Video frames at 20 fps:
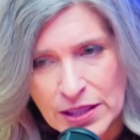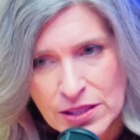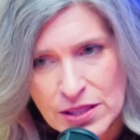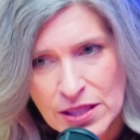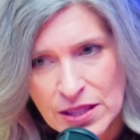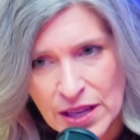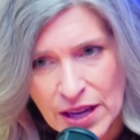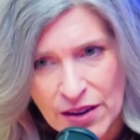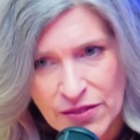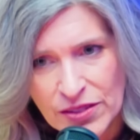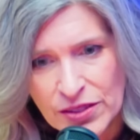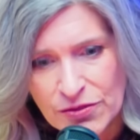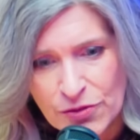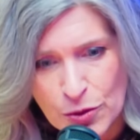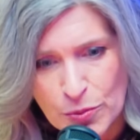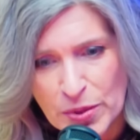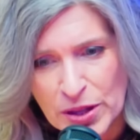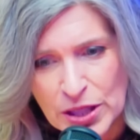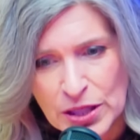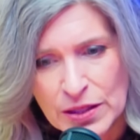heaven
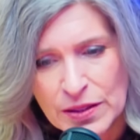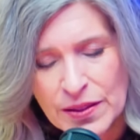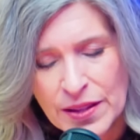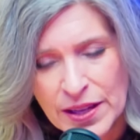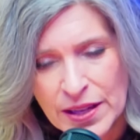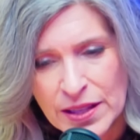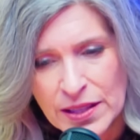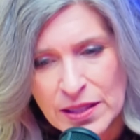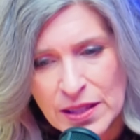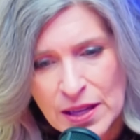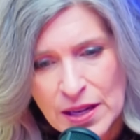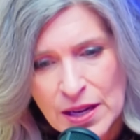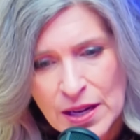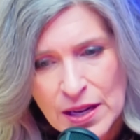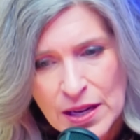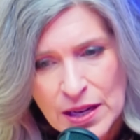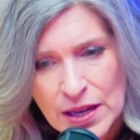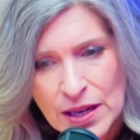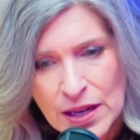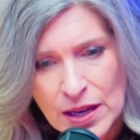forbid, that
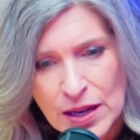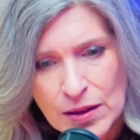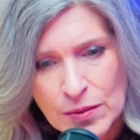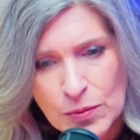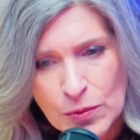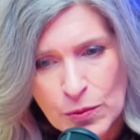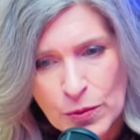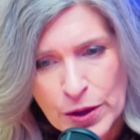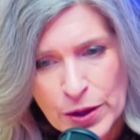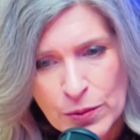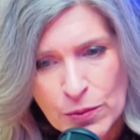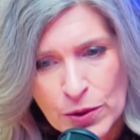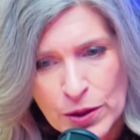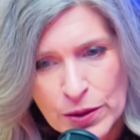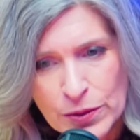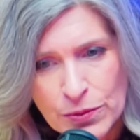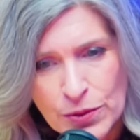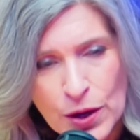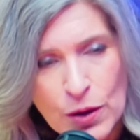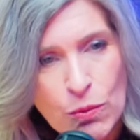we
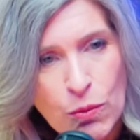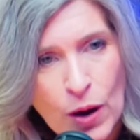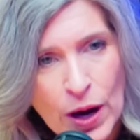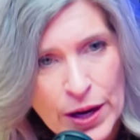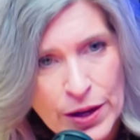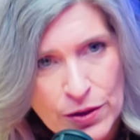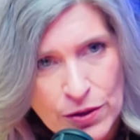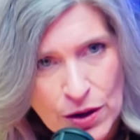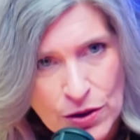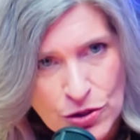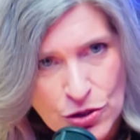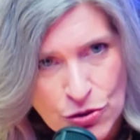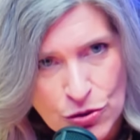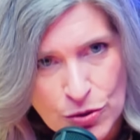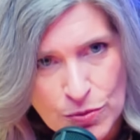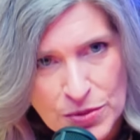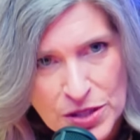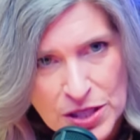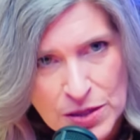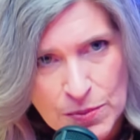would require our
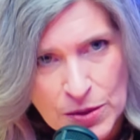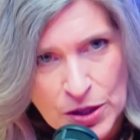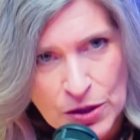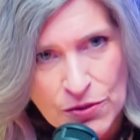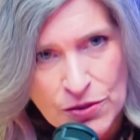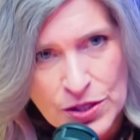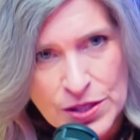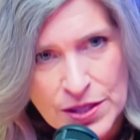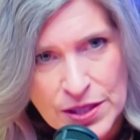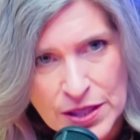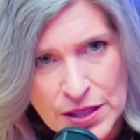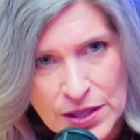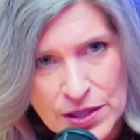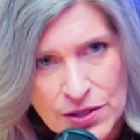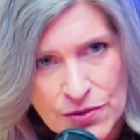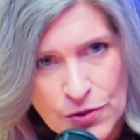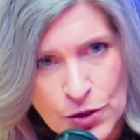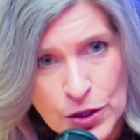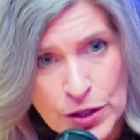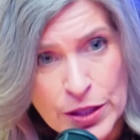troops to be overseas
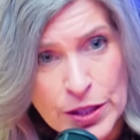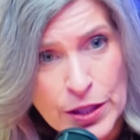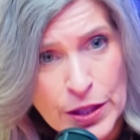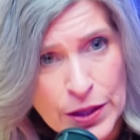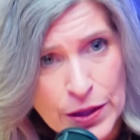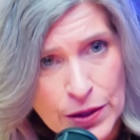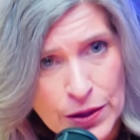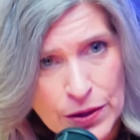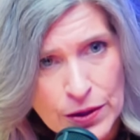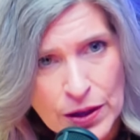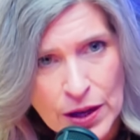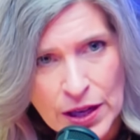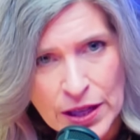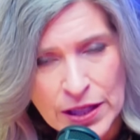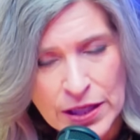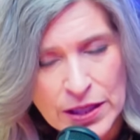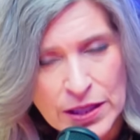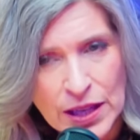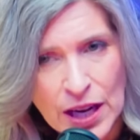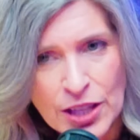for a year.
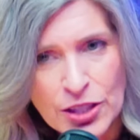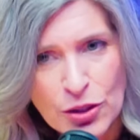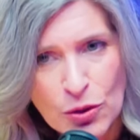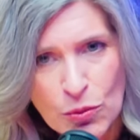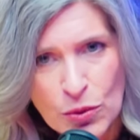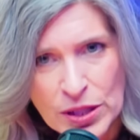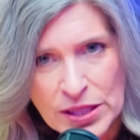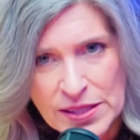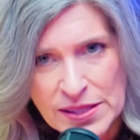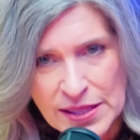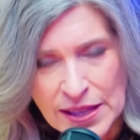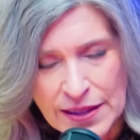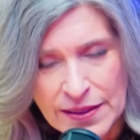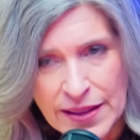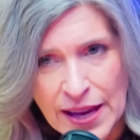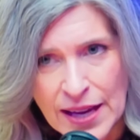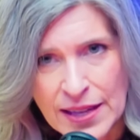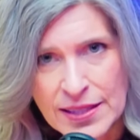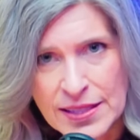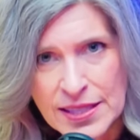I don't want to say
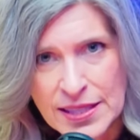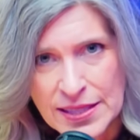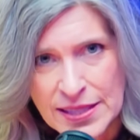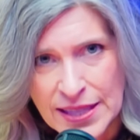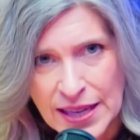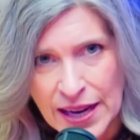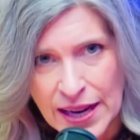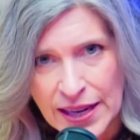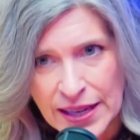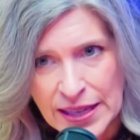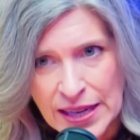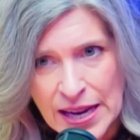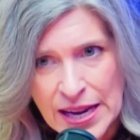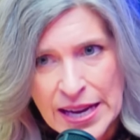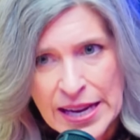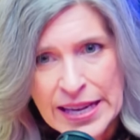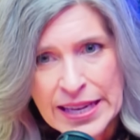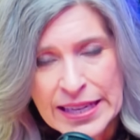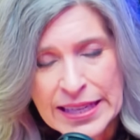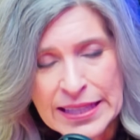that today.
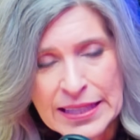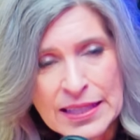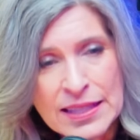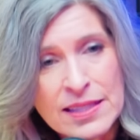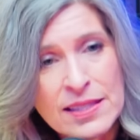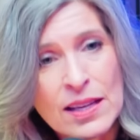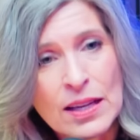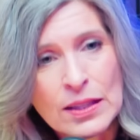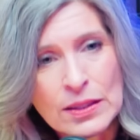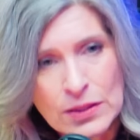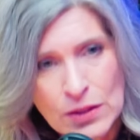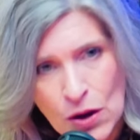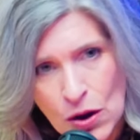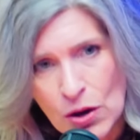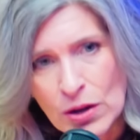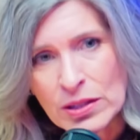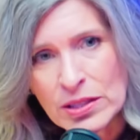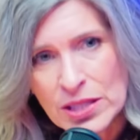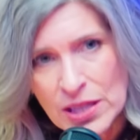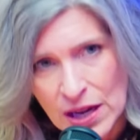It is a
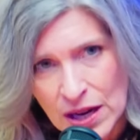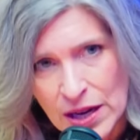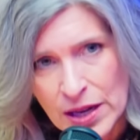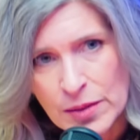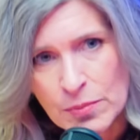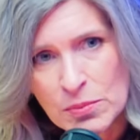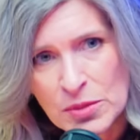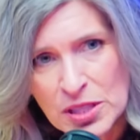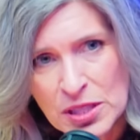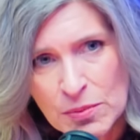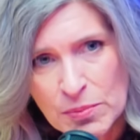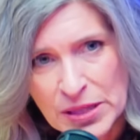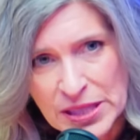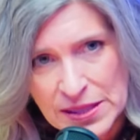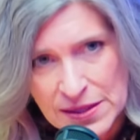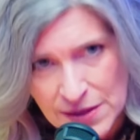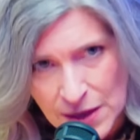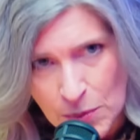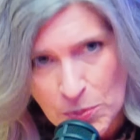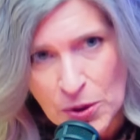long time to be
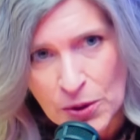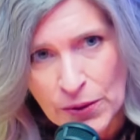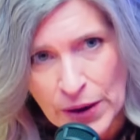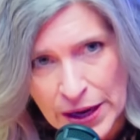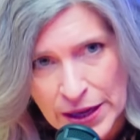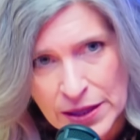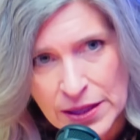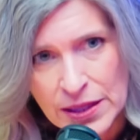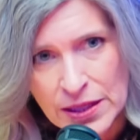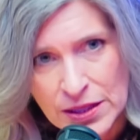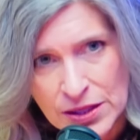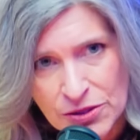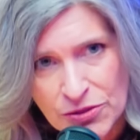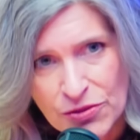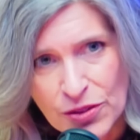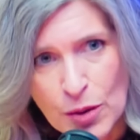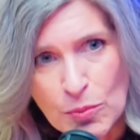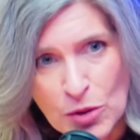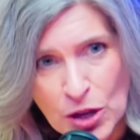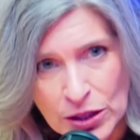separated
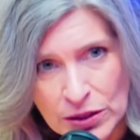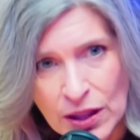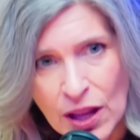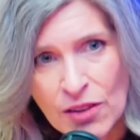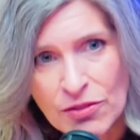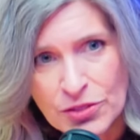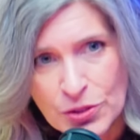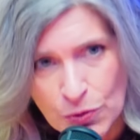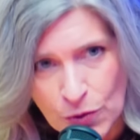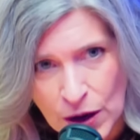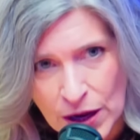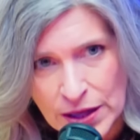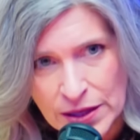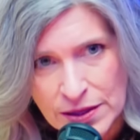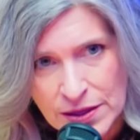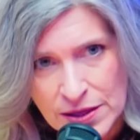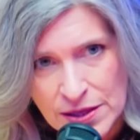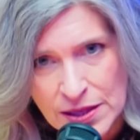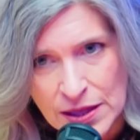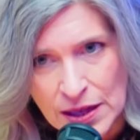from our loved
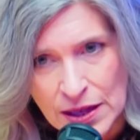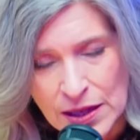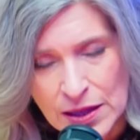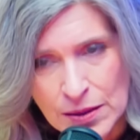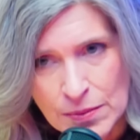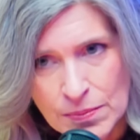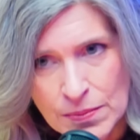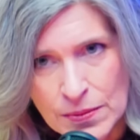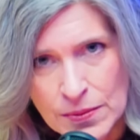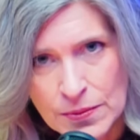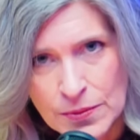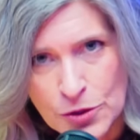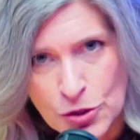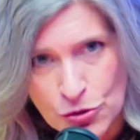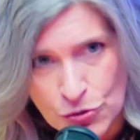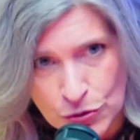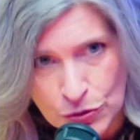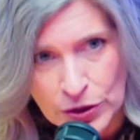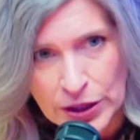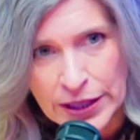ones.
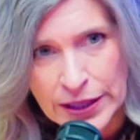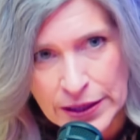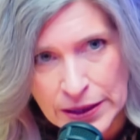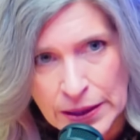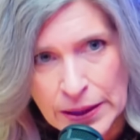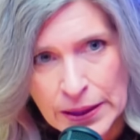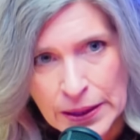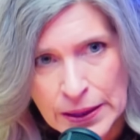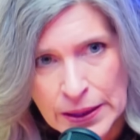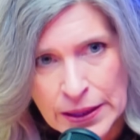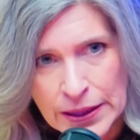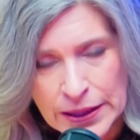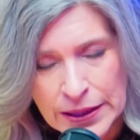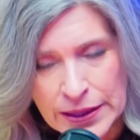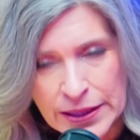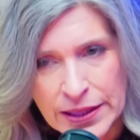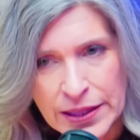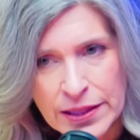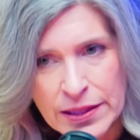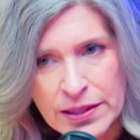Truly,
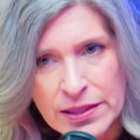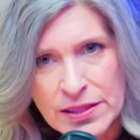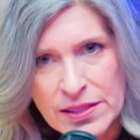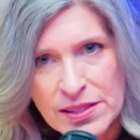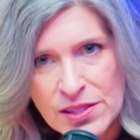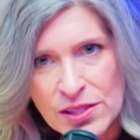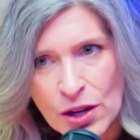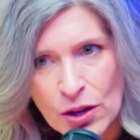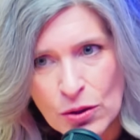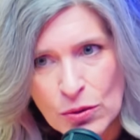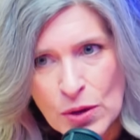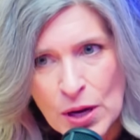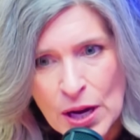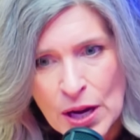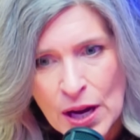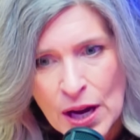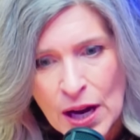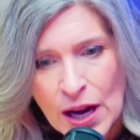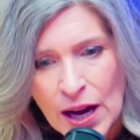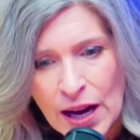it is. So
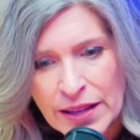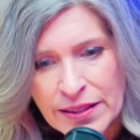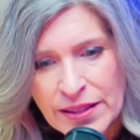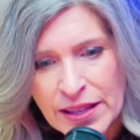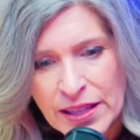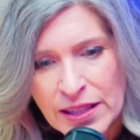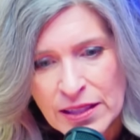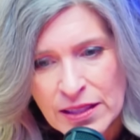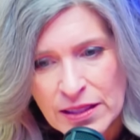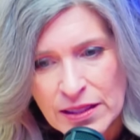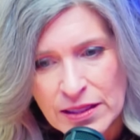I think,